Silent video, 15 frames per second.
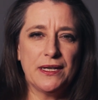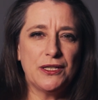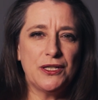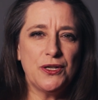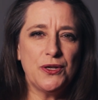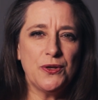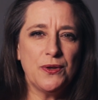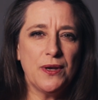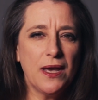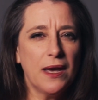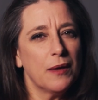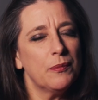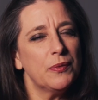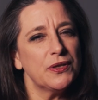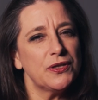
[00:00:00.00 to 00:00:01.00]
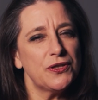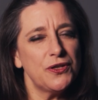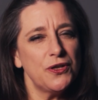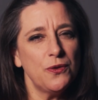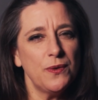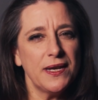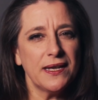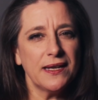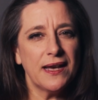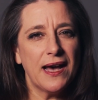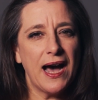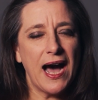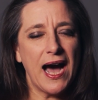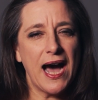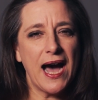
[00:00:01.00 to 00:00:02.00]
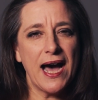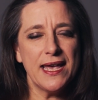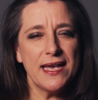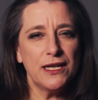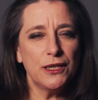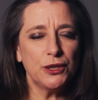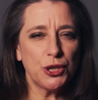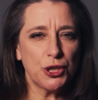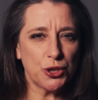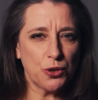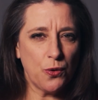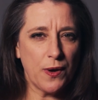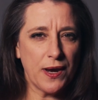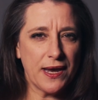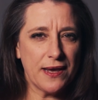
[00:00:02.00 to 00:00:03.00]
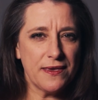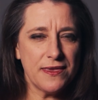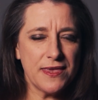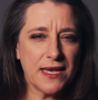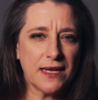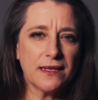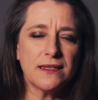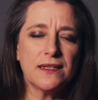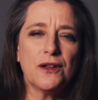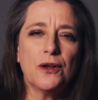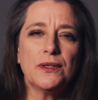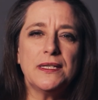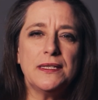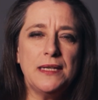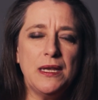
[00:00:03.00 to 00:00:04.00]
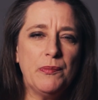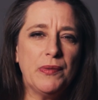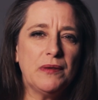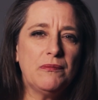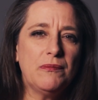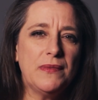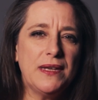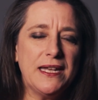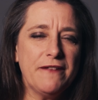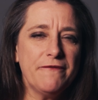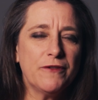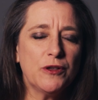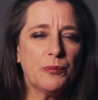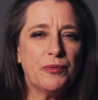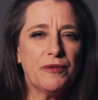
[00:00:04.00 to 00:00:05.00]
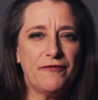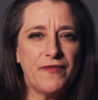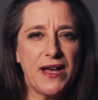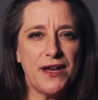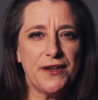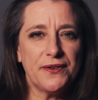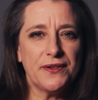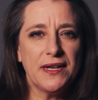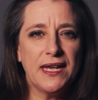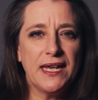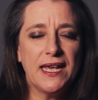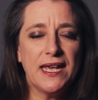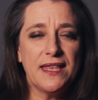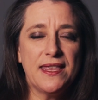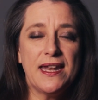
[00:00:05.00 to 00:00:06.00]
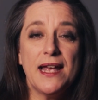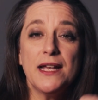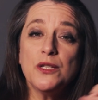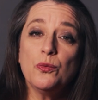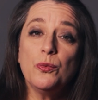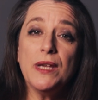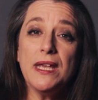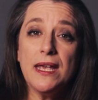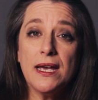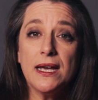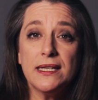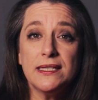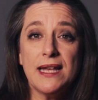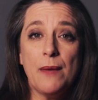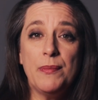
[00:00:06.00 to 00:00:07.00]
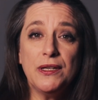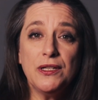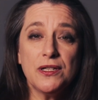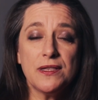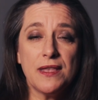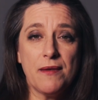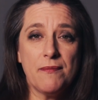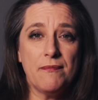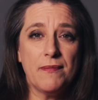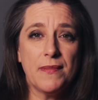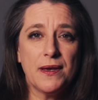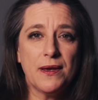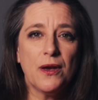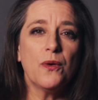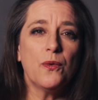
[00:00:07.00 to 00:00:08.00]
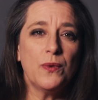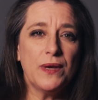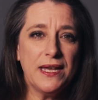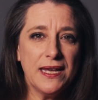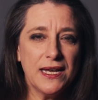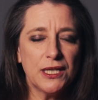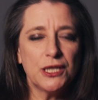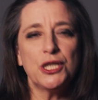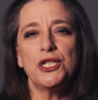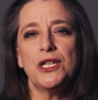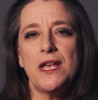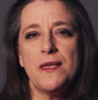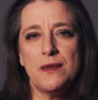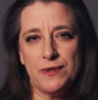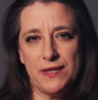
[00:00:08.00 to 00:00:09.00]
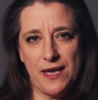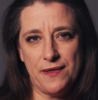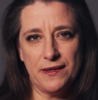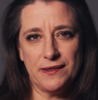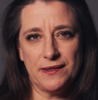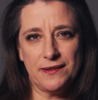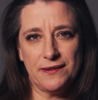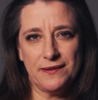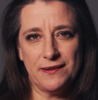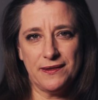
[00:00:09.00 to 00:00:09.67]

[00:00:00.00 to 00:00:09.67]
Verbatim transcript: to pursuing higher joy, things that are deep and meaningful and profound, that as we tap into them, we share them with others?